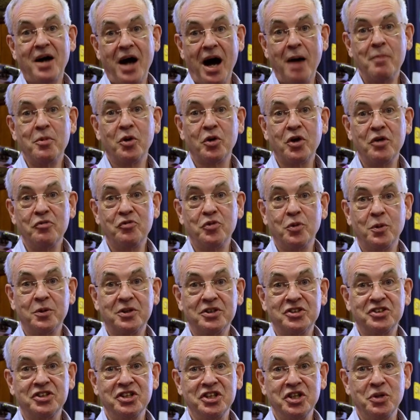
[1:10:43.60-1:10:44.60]
I'm looking forward
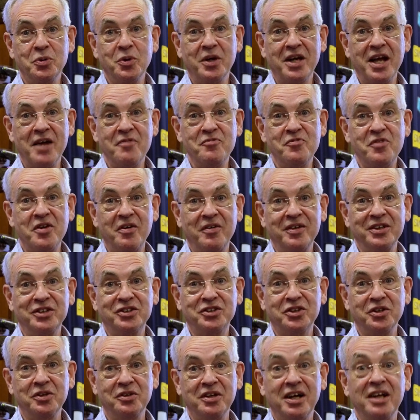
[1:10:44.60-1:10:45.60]
to seeing you again very
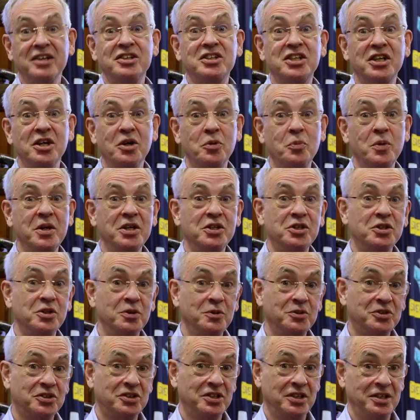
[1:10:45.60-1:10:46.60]
soon. Until we
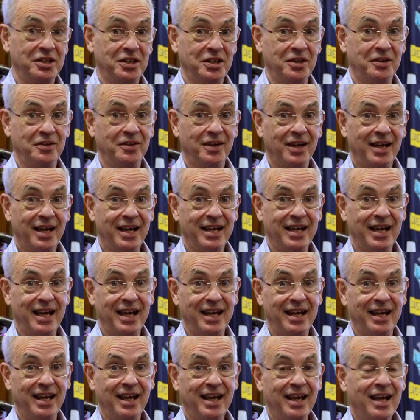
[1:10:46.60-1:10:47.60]
do see you again,
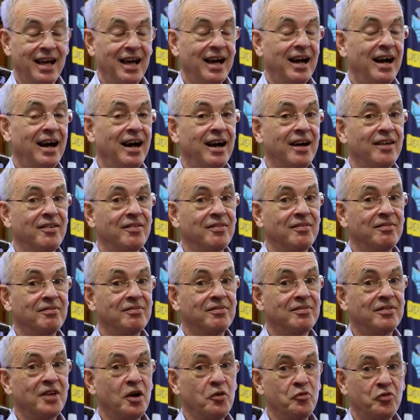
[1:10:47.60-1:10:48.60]

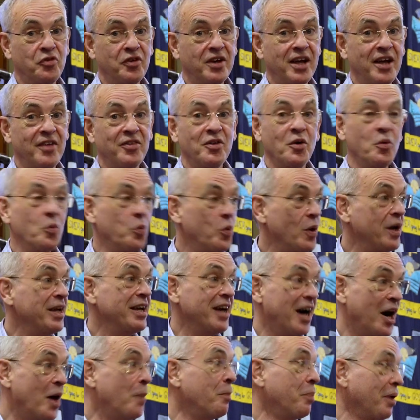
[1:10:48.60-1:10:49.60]
don't forget that
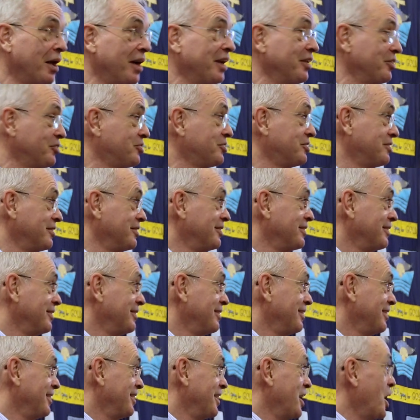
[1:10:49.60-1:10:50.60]
we are blessed,
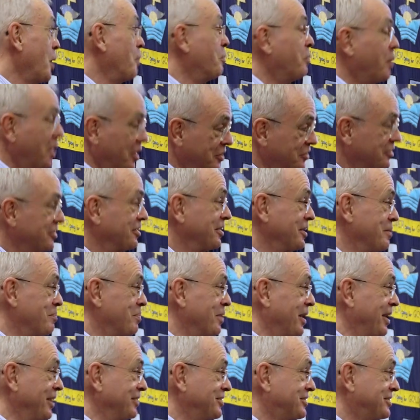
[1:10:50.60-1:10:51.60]
abundantly
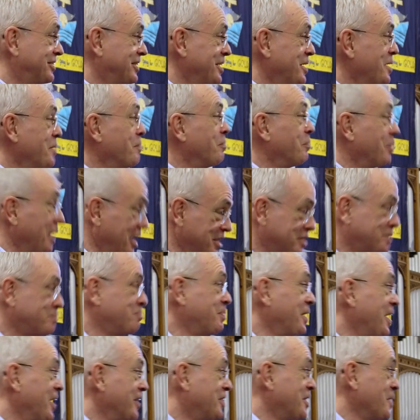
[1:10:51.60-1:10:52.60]
blessed, blessed
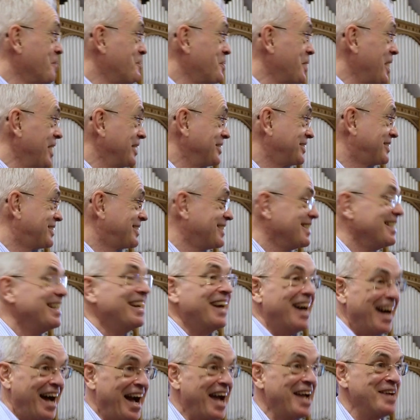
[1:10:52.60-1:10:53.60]
by the best.
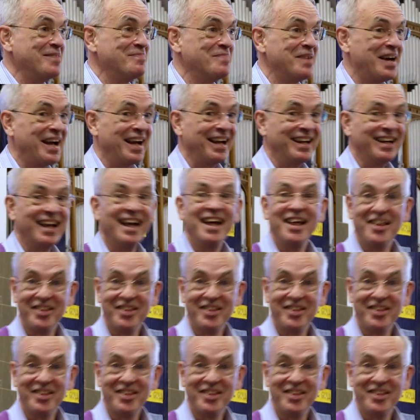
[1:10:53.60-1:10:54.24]
Amen.